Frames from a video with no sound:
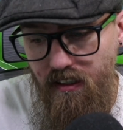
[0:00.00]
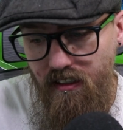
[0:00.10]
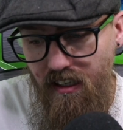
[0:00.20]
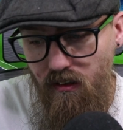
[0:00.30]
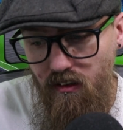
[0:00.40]

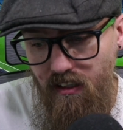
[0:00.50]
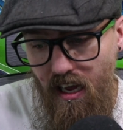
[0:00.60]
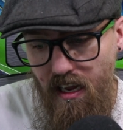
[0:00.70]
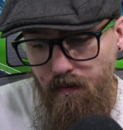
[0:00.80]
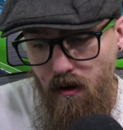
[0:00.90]
still the
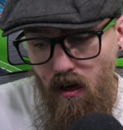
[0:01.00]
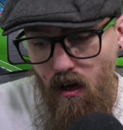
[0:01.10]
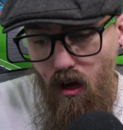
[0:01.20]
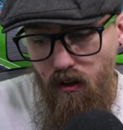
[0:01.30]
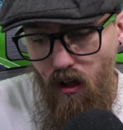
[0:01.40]
same
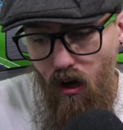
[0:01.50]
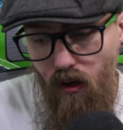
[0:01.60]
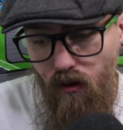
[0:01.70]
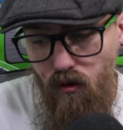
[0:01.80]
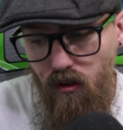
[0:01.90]

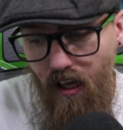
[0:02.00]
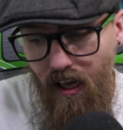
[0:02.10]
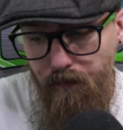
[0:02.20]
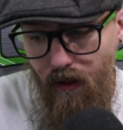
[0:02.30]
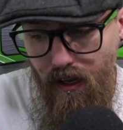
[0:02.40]
on us
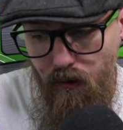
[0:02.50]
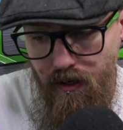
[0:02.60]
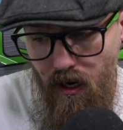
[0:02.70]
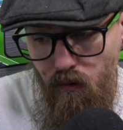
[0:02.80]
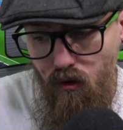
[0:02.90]
as players. We
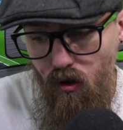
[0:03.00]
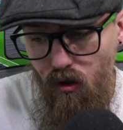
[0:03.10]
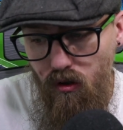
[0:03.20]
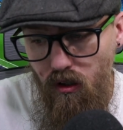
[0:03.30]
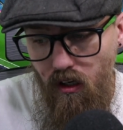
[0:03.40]
don't
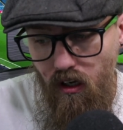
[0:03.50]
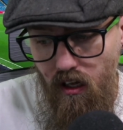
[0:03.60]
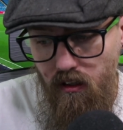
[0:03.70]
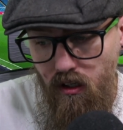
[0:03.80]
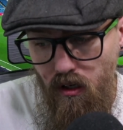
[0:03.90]
talk
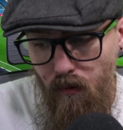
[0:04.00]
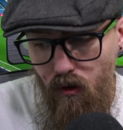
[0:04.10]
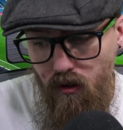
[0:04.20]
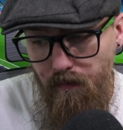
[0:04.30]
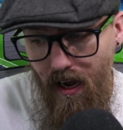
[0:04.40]
too
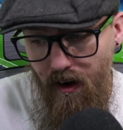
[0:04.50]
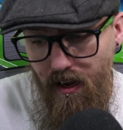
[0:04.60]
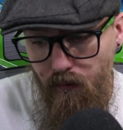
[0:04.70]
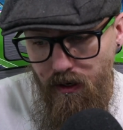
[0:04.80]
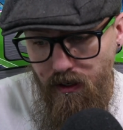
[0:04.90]
much about
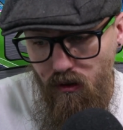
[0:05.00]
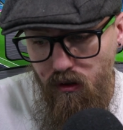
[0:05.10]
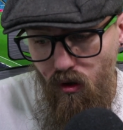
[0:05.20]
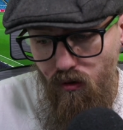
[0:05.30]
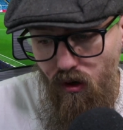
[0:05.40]
it. We just
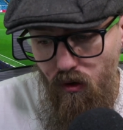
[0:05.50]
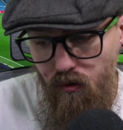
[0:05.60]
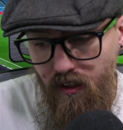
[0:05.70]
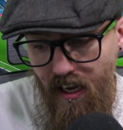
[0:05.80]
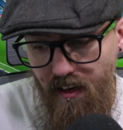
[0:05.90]
look forward
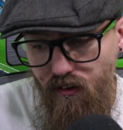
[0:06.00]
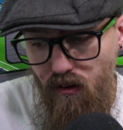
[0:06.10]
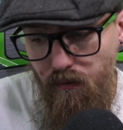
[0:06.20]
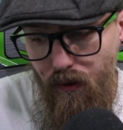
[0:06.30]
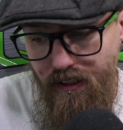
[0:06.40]
to getting through
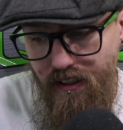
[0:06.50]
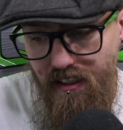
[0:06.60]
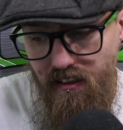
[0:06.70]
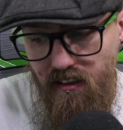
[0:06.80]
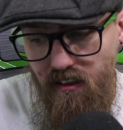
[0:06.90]
the
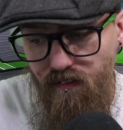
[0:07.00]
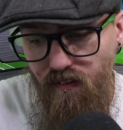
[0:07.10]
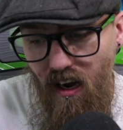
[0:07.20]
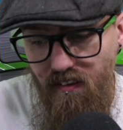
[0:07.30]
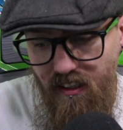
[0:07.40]
preseason, those
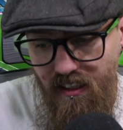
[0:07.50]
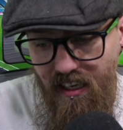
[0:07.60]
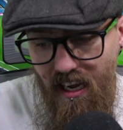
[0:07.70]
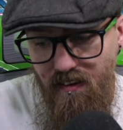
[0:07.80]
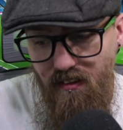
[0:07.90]
5 or 6
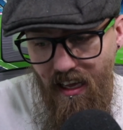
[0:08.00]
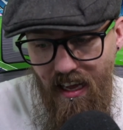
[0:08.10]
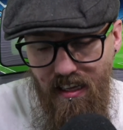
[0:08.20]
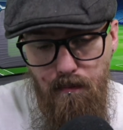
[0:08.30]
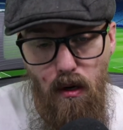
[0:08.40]
games, and
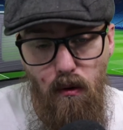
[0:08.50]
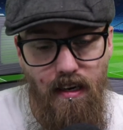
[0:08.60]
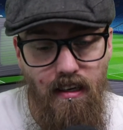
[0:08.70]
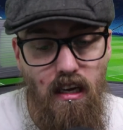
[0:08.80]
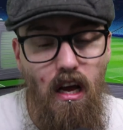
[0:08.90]
getting the
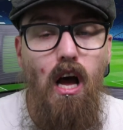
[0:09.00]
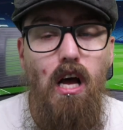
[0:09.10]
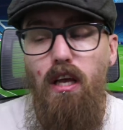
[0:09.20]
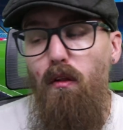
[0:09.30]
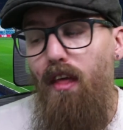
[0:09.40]
building.
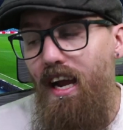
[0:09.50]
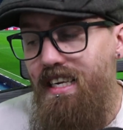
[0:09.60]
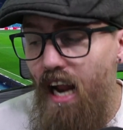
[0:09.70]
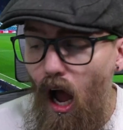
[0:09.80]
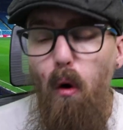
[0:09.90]
So they
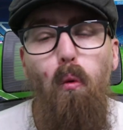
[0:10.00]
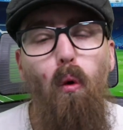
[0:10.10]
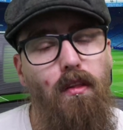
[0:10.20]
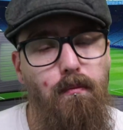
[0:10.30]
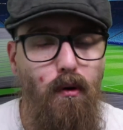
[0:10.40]
know
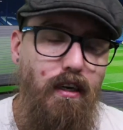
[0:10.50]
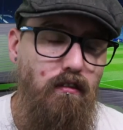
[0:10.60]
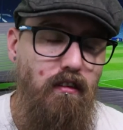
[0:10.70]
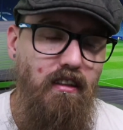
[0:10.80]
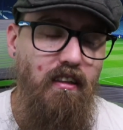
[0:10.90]
what the
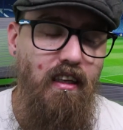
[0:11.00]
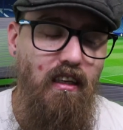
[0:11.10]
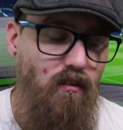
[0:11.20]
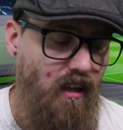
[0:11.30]
pressure is at this club. They